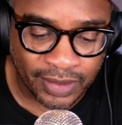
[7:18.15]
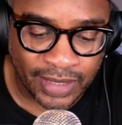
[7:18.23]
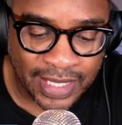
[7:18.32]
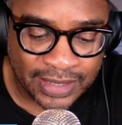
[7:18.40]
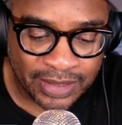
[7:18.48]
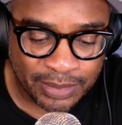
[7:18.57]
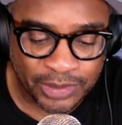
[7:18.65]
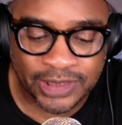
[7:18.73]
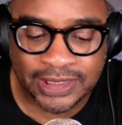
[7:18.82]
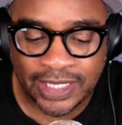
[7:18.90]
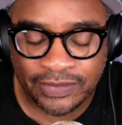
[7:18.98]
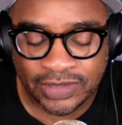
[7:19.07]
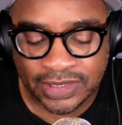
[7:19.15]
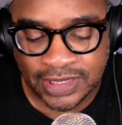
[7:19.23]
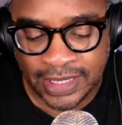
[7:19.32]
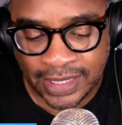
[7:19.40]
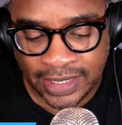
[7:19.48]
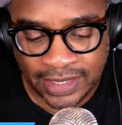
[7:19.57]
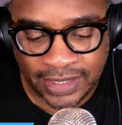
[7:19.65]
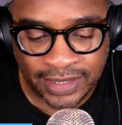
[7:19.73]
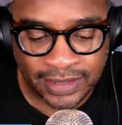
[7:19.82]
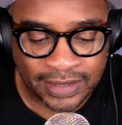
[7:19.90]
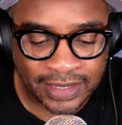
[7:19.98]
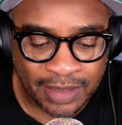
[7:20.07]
At number 17,